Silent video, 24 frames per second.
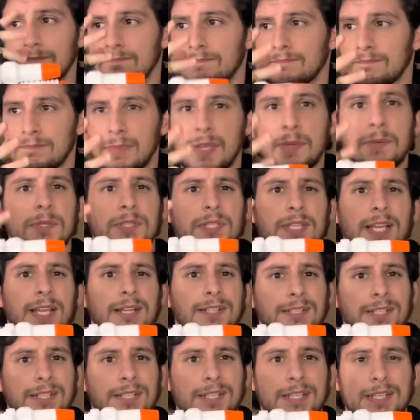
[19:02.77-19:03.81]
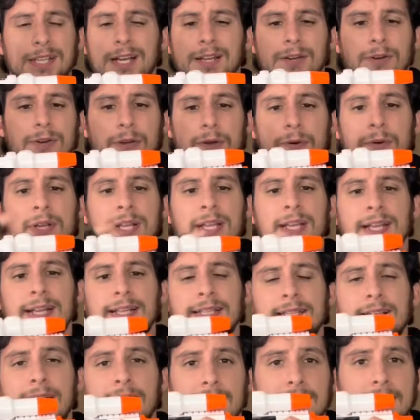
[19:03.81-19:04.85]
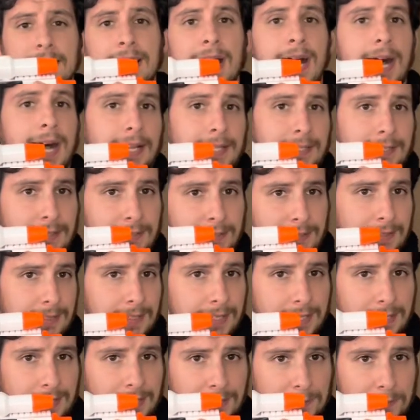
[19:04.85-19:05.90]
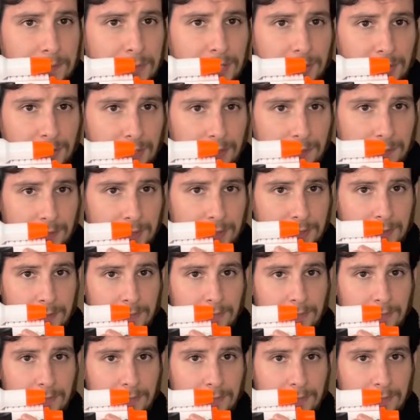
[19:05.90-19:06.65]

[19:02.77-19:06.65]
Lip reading: Maybe it's LED, I don't know. It's got a dot in the middle of it.